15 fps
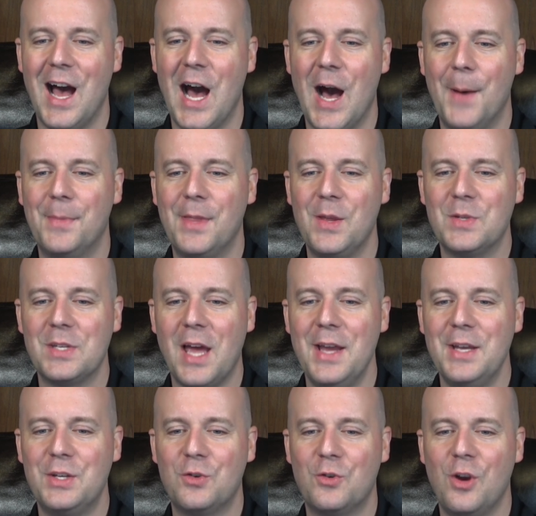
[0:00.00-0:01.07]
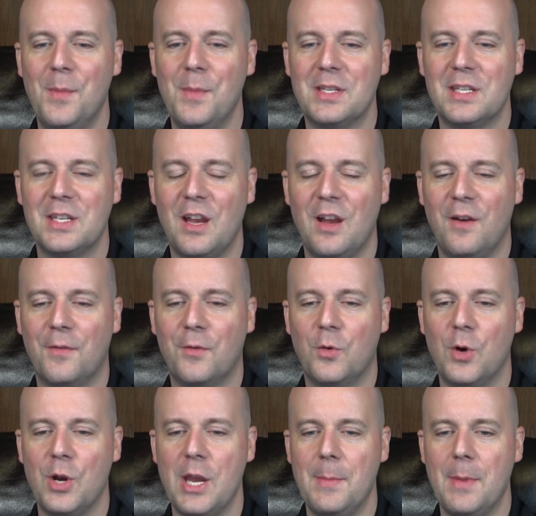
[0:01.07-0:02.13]
They use ice cream instead of
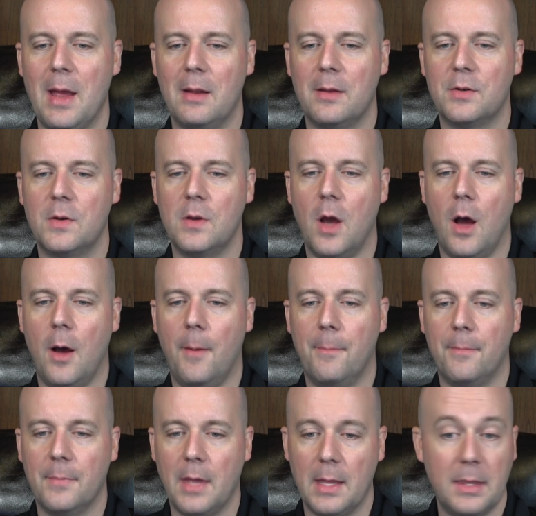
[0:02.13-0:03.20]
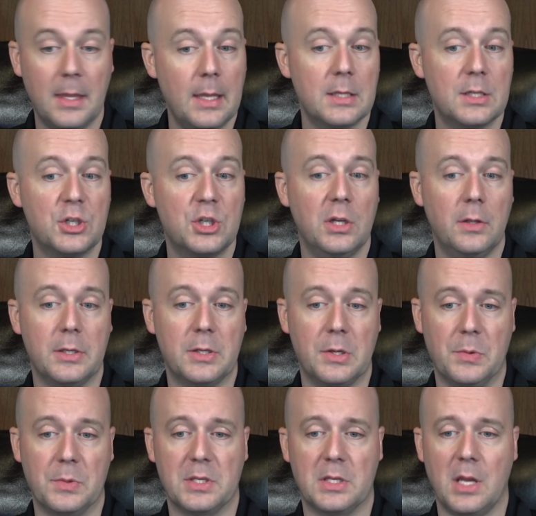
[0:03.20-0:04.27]
cream at, I think it's Chili's, he
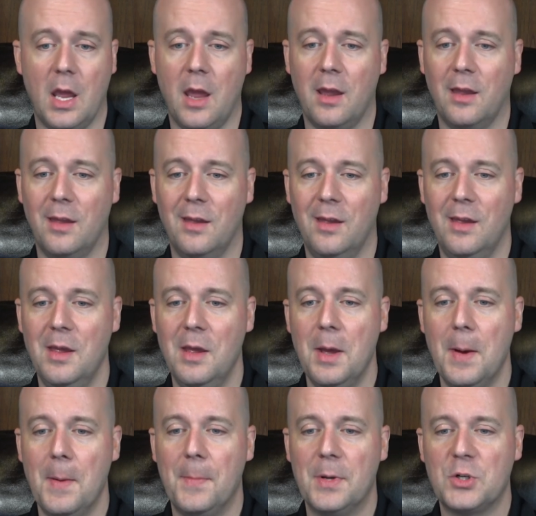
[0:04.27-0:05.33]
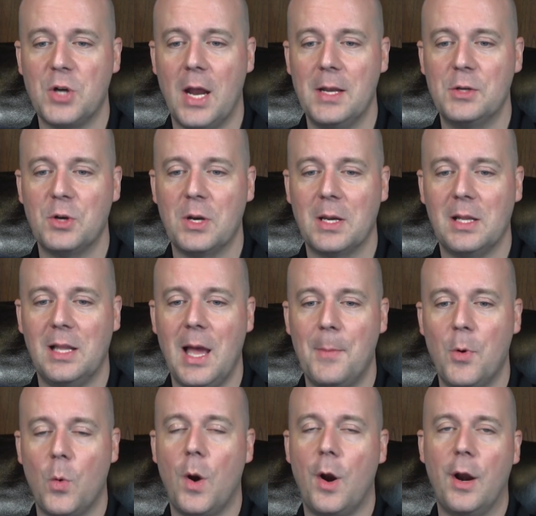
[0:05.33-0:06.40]
was saying. But trying to drink a lot
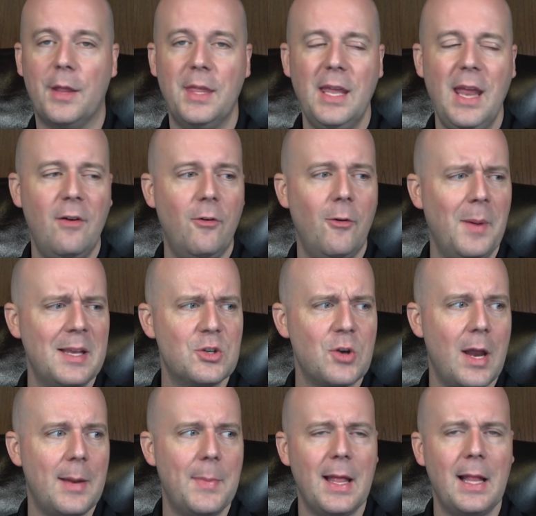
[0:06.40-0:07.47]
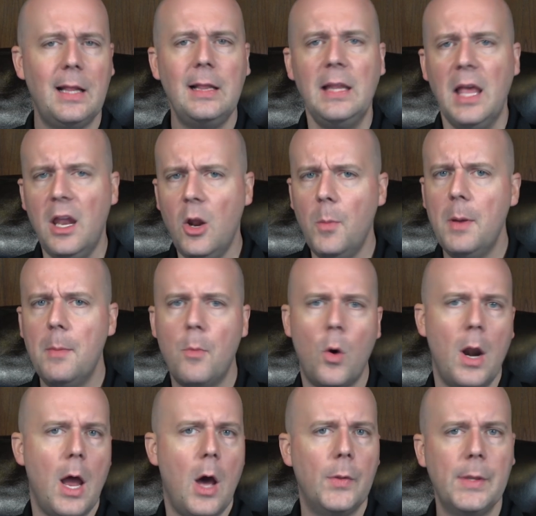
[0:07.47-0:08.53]
more water. I think everybody's trying to be a little bit more
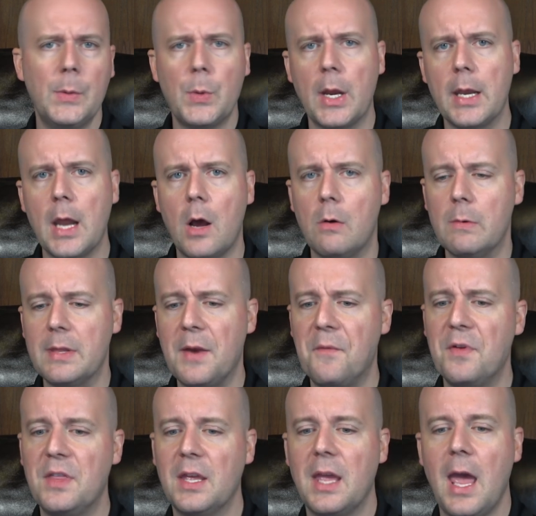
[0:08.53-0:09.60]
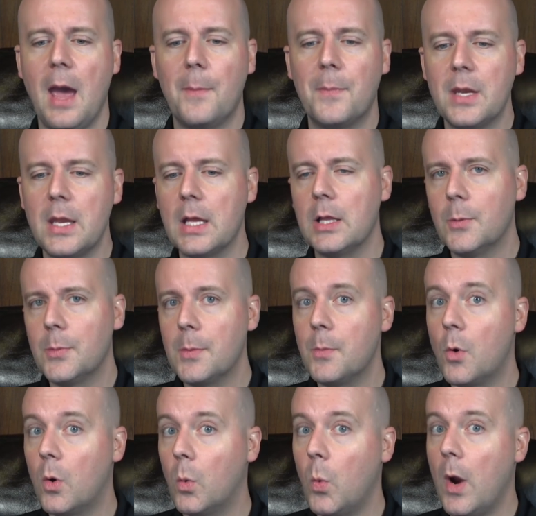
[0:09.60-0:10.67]
healthy right now with everything happening, a little bit
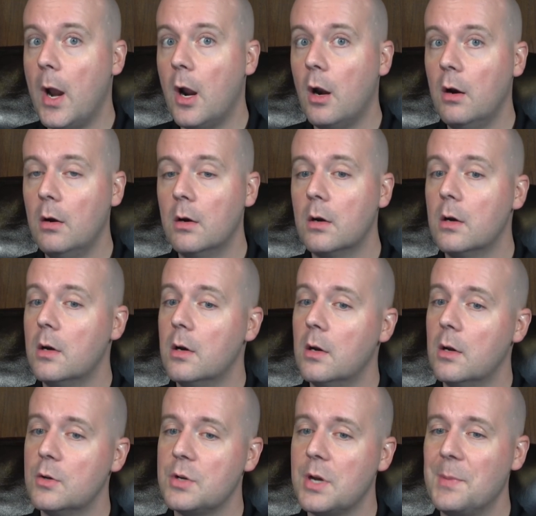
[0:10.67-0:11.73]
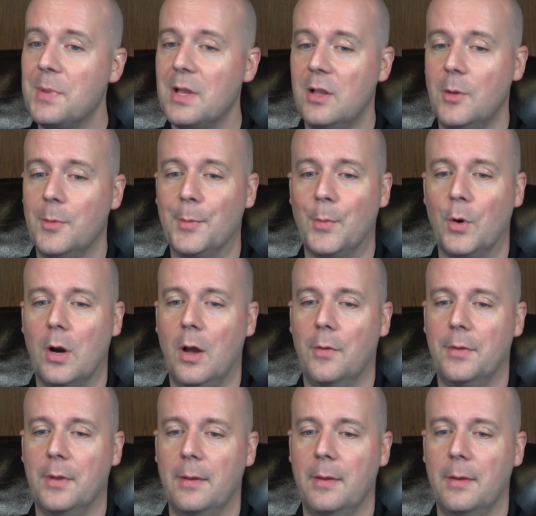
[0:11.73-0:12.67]
more aware, trying to be a little bit more healthy.